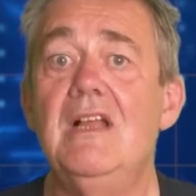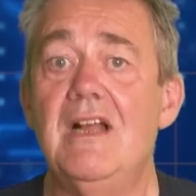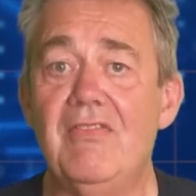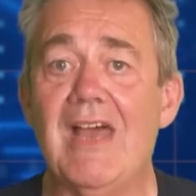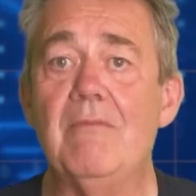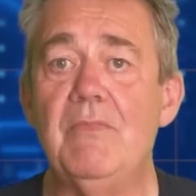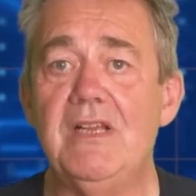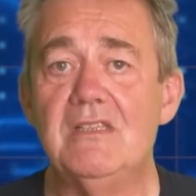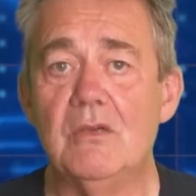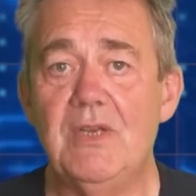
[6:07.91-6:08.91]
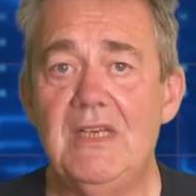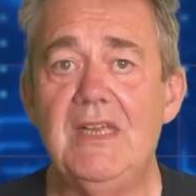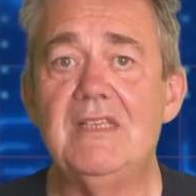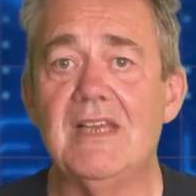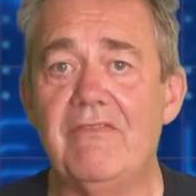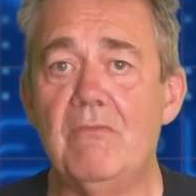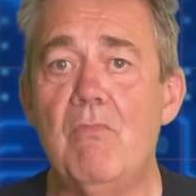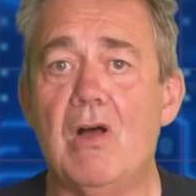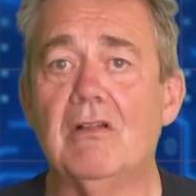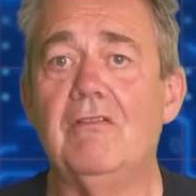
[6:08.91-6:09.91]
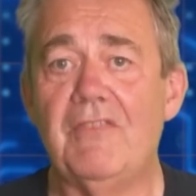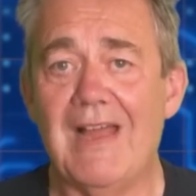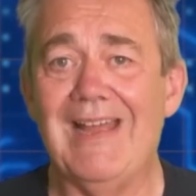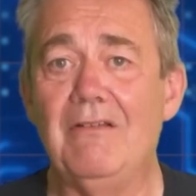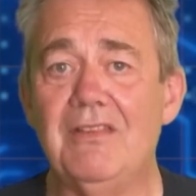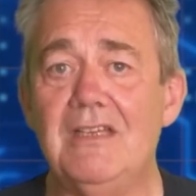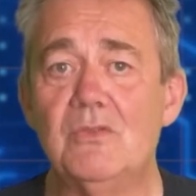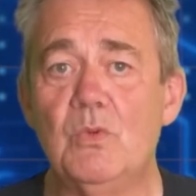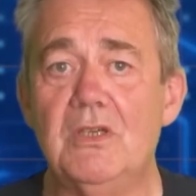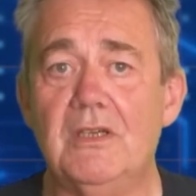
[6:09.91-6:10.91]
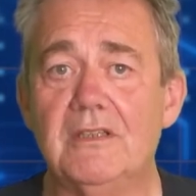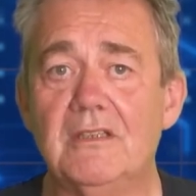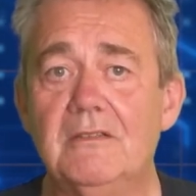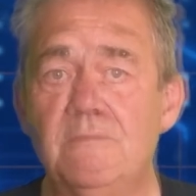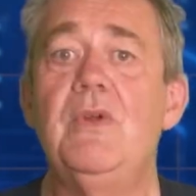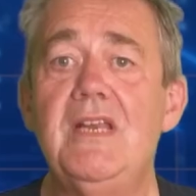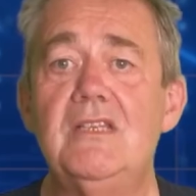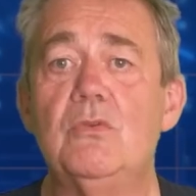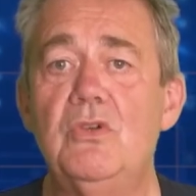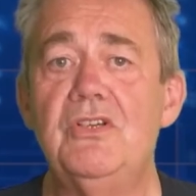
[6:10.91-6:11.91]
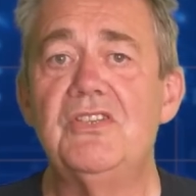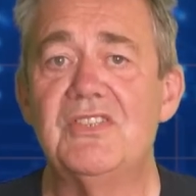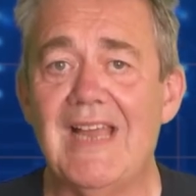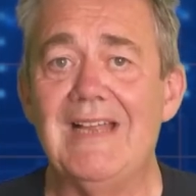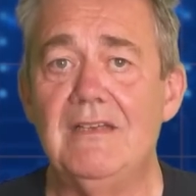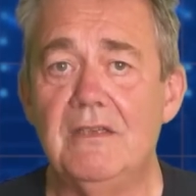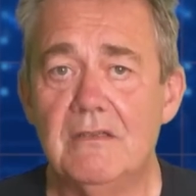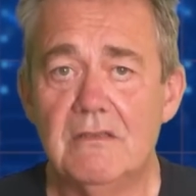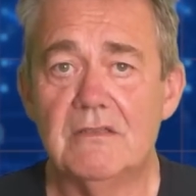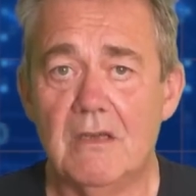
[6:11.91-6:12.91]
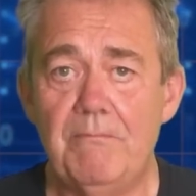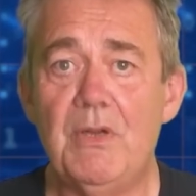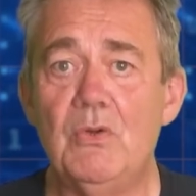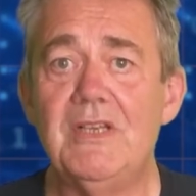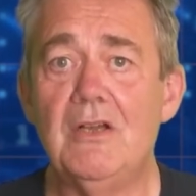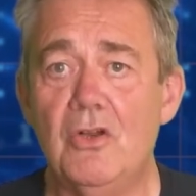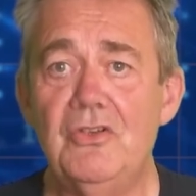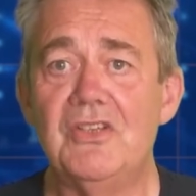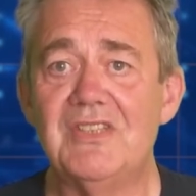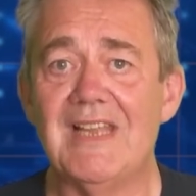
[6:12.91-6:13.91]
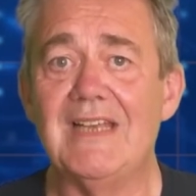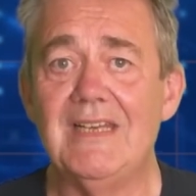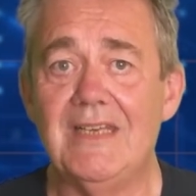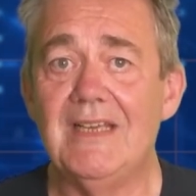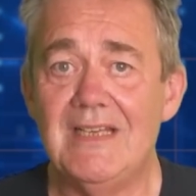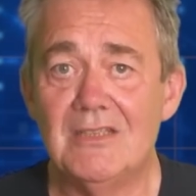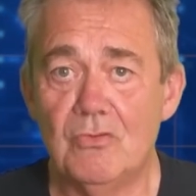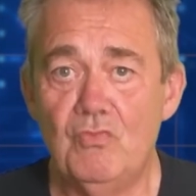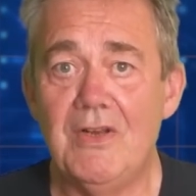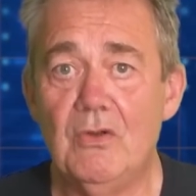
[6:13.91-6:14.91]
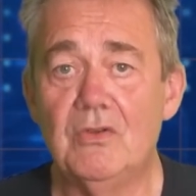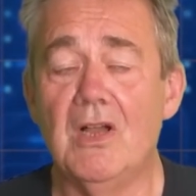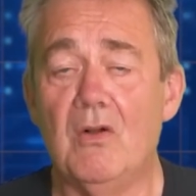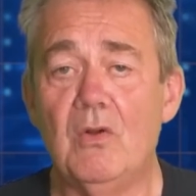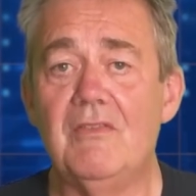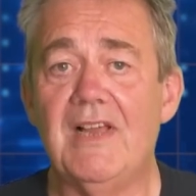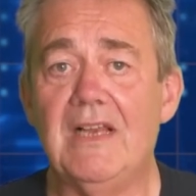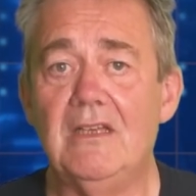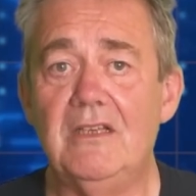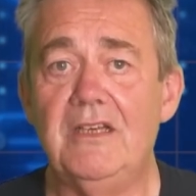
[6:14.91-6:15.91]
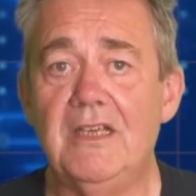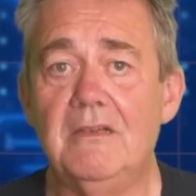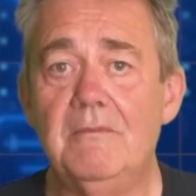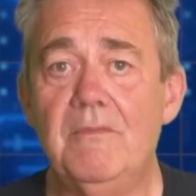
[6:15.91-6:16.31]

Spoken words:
And that means that we need to have a model for how things work. We need to understand. So building understanding is the real goal of our learning."